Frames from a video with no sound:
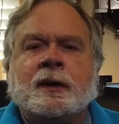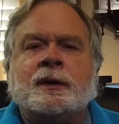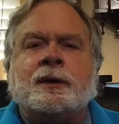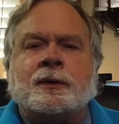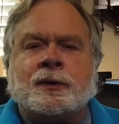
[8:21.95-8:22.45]

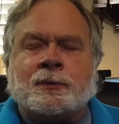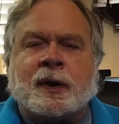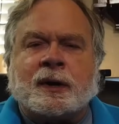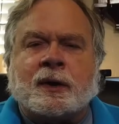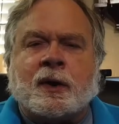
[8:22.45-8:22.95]
You can
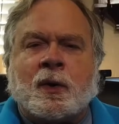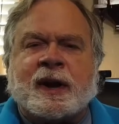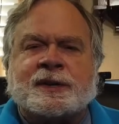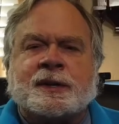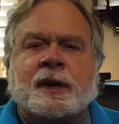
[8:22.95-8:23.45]
run
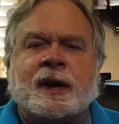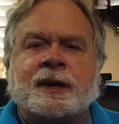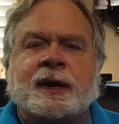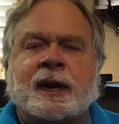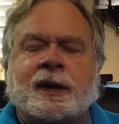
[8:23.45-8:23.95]
coax
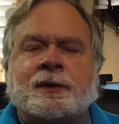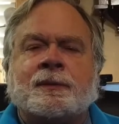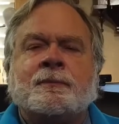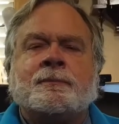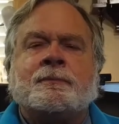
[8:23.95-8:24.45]
line together.